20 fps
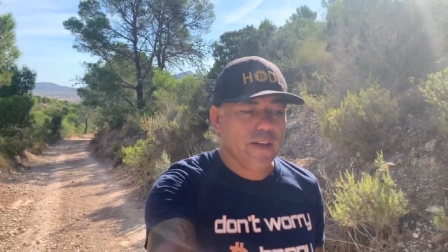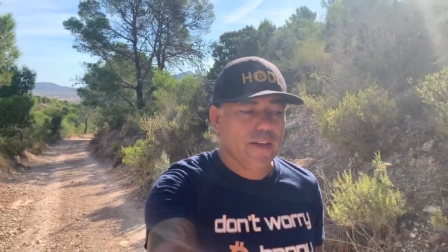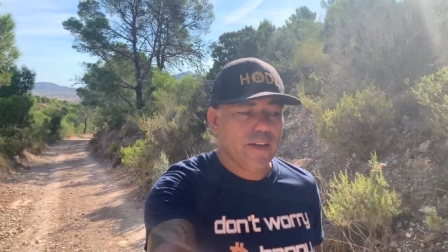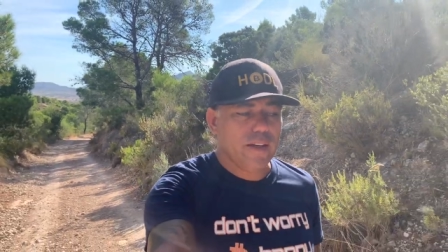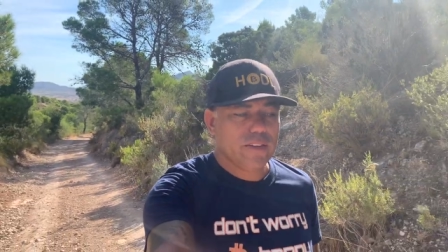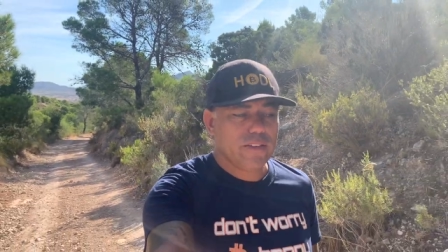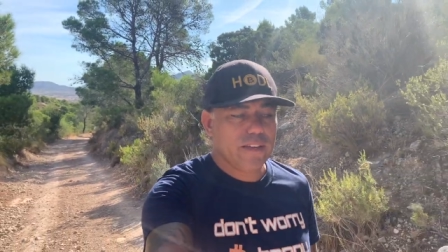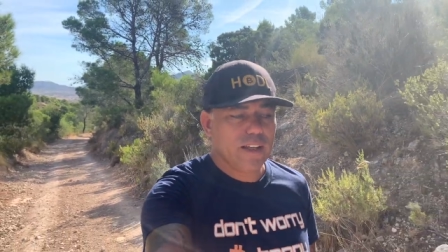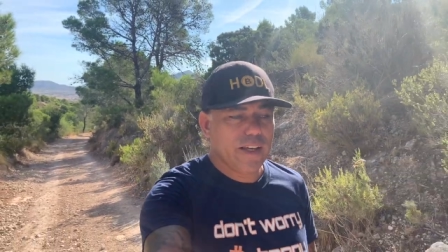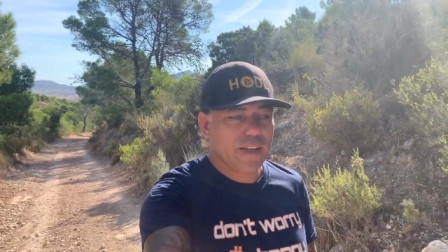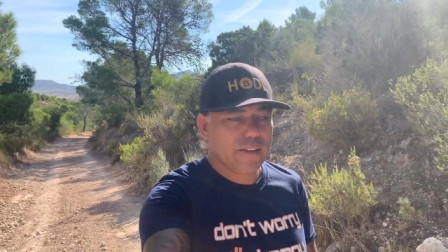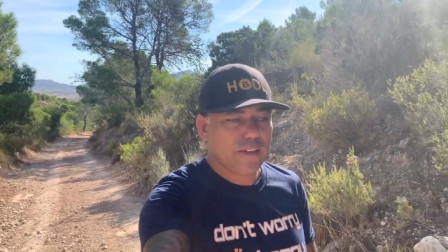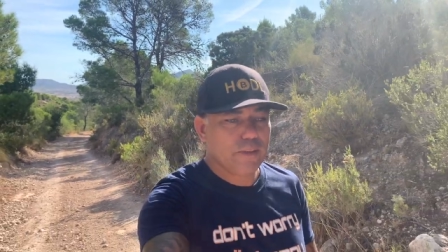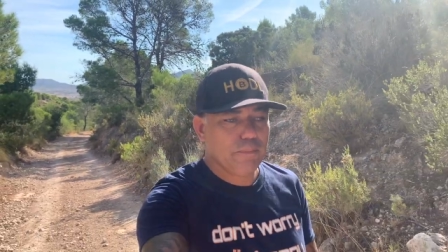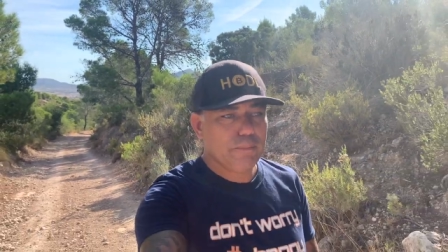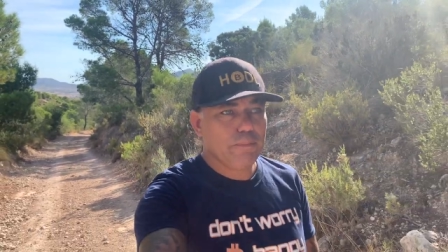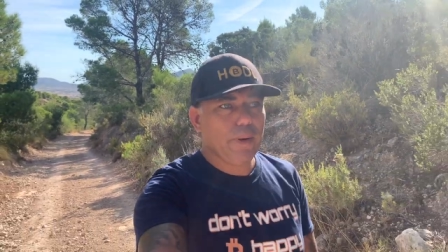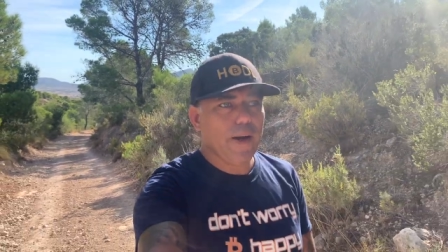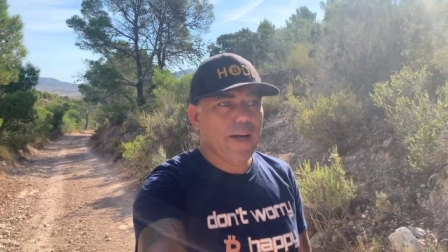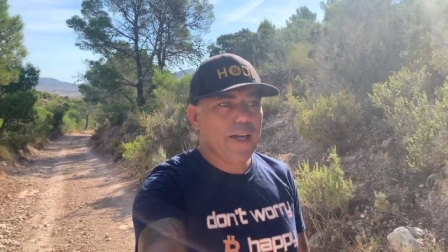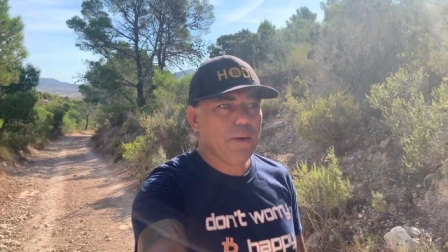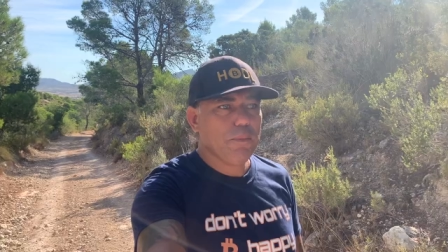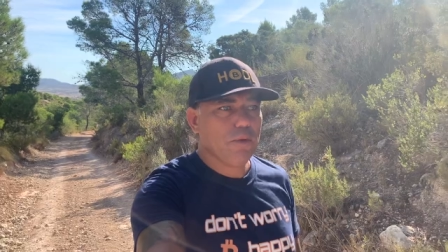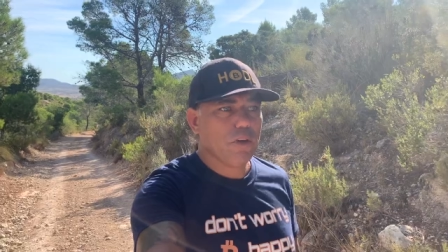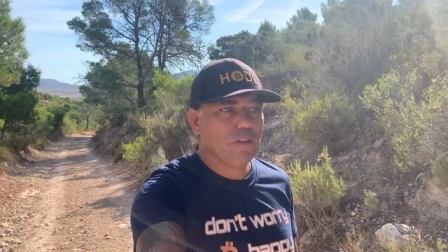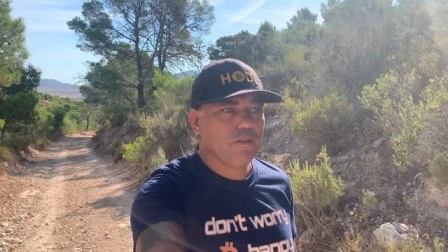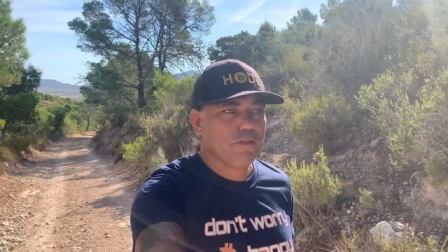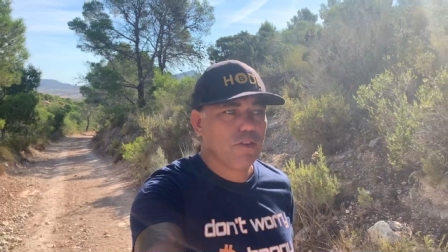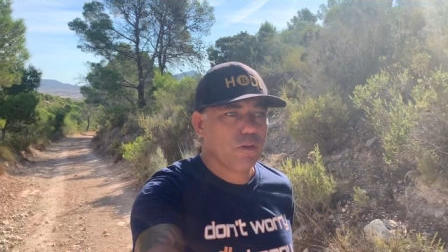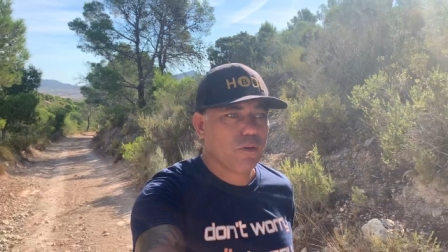is like the
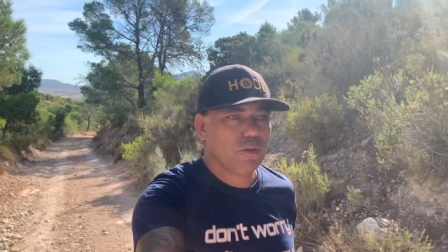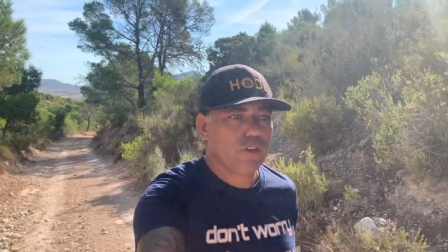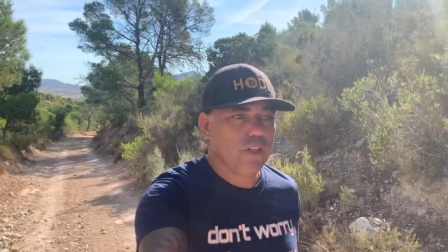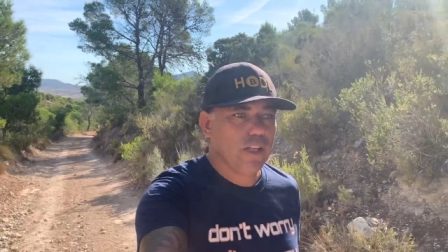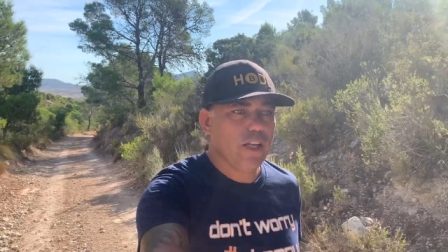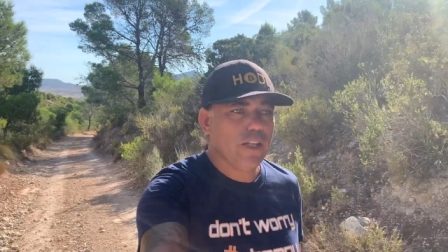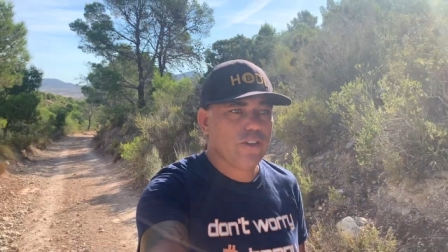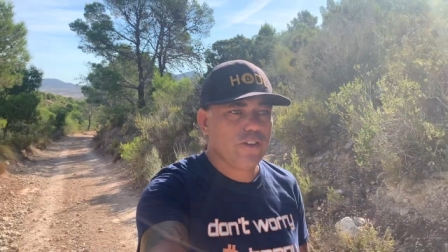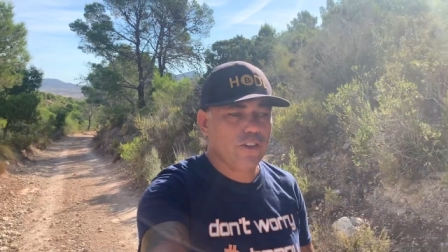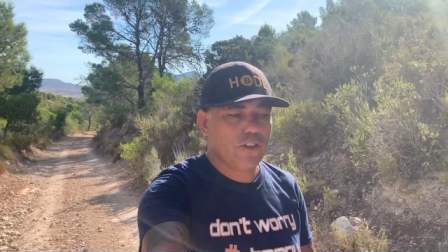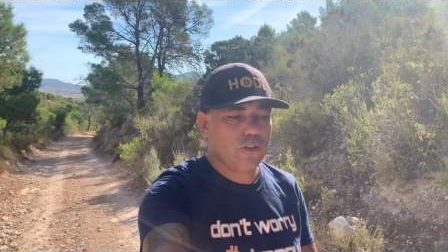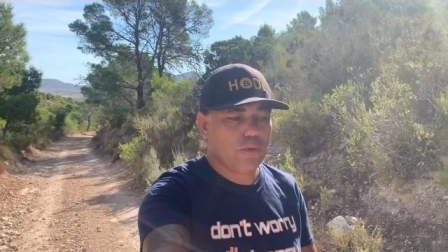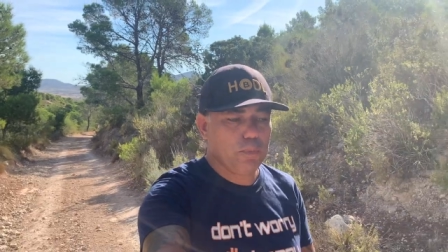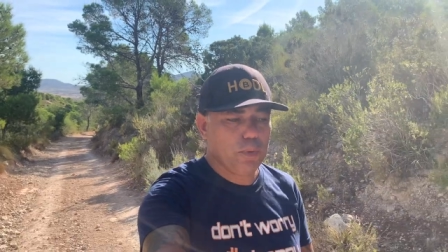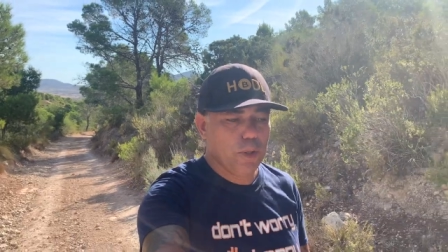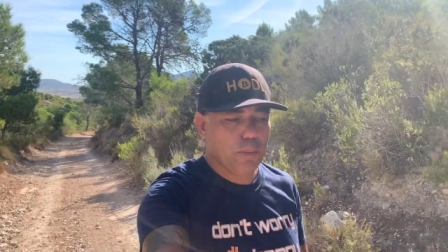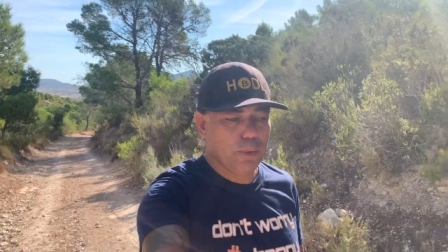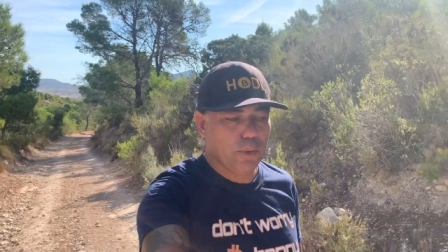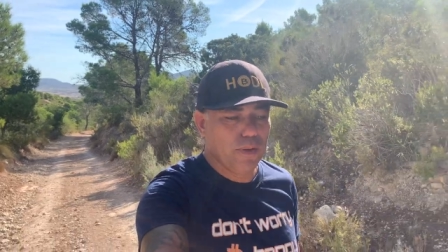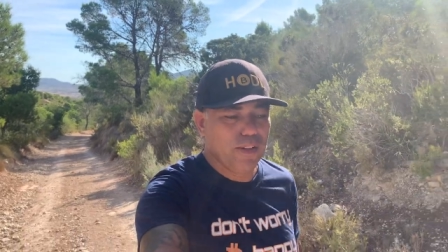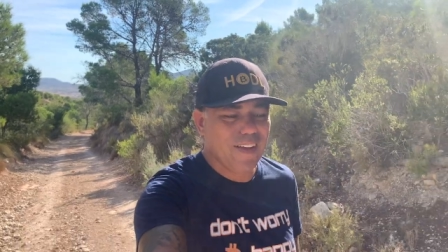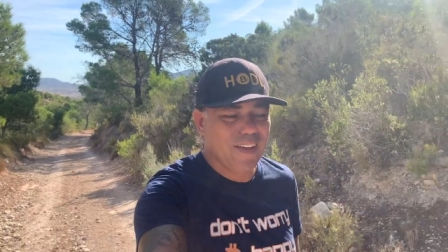bible for religious people